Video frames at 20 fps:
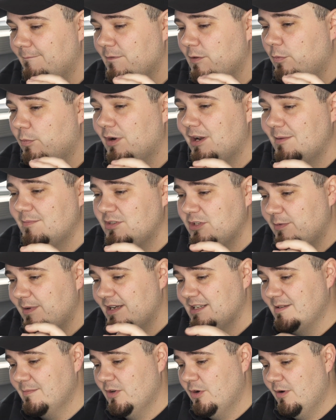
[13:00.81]
what I'm doing
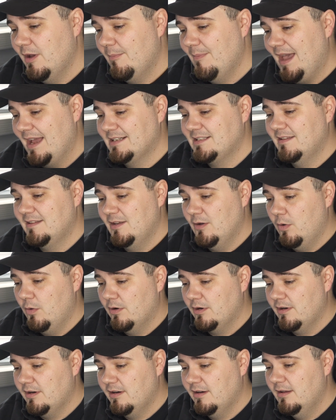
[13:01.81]
is I'm going back to the
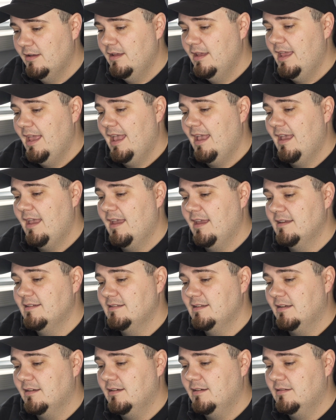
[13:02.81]
order
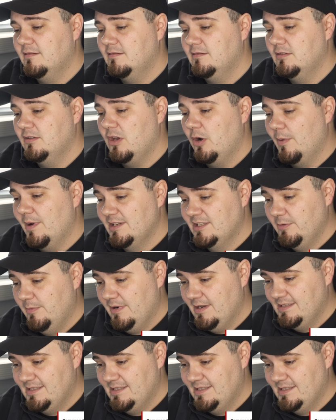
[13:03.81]
and going to where it